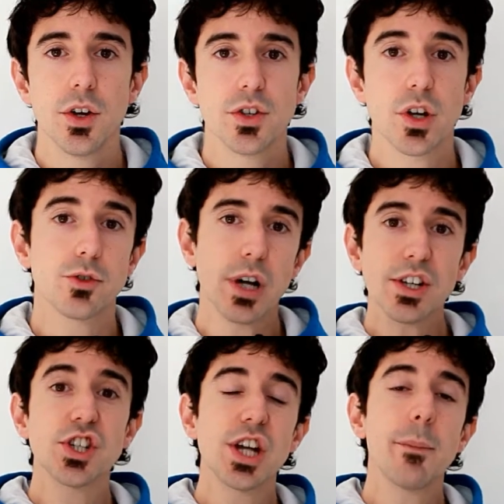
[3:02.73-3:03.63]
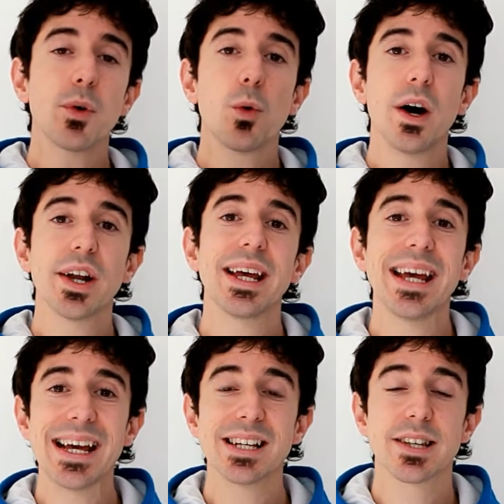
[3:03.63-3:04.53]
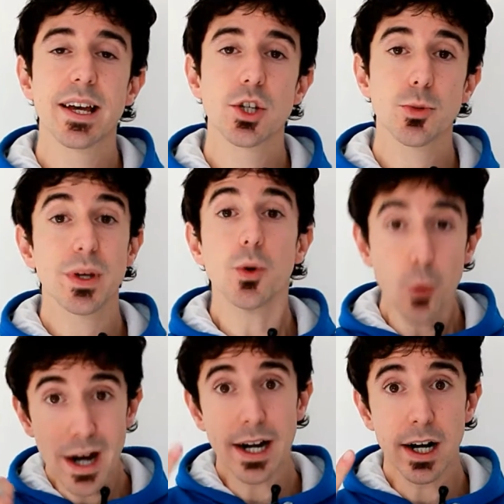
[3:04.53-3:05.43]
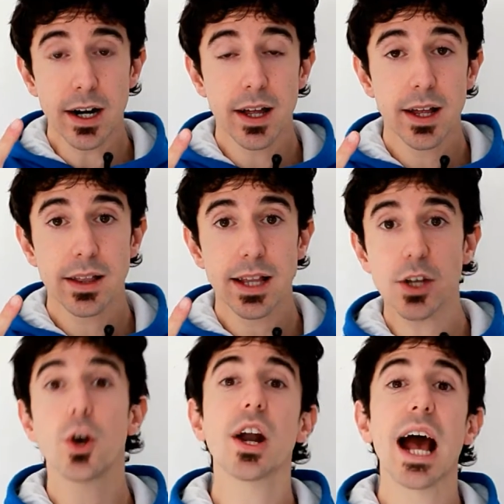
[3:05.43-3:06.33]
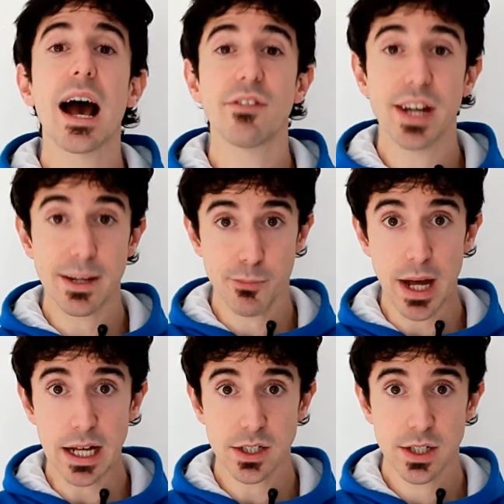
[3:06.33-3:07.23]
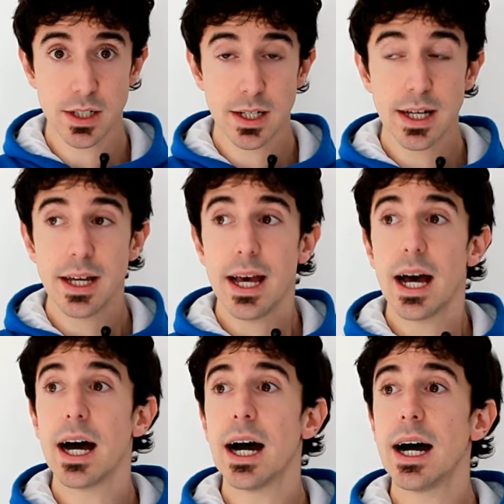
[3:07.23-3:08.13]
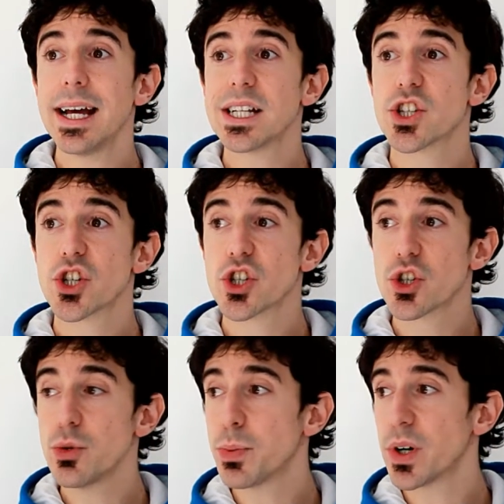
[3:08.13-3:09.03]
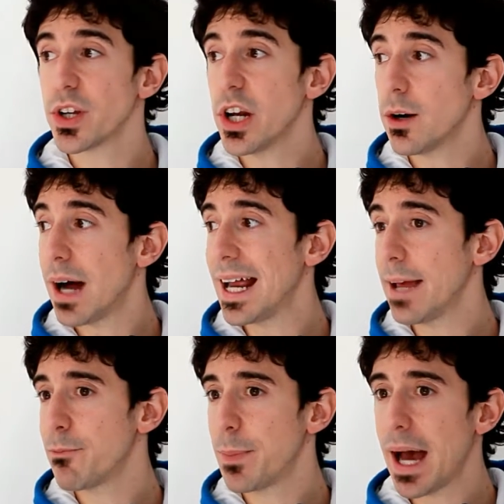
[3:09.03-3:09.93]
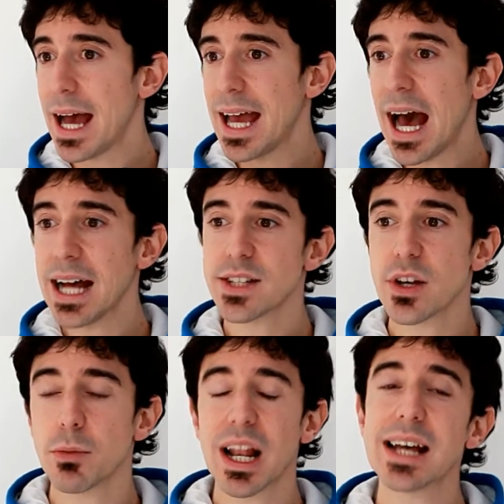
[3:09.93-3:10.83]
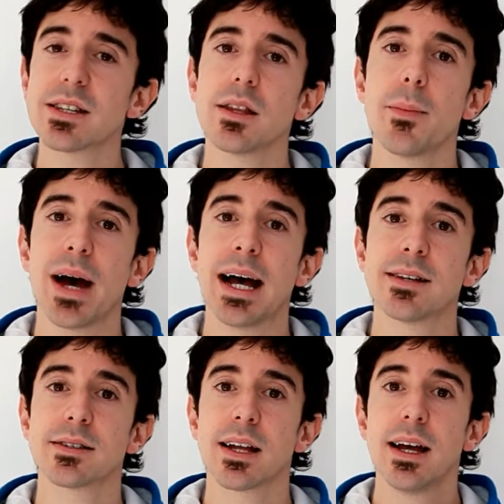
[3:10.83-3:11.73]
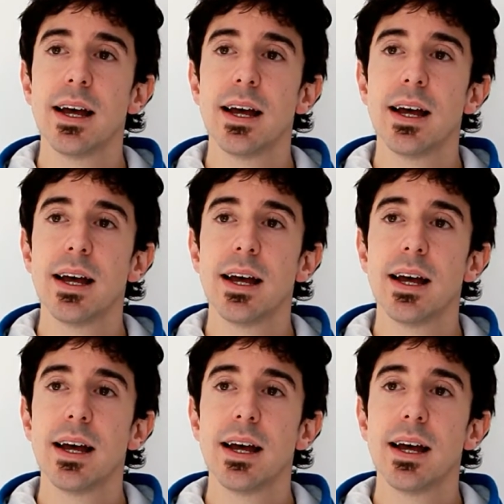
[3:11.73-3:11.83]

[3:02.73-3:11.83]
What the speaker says: So strategy number one is to be aware that you're going to have an impact. It's super, you know, I had some clients in the past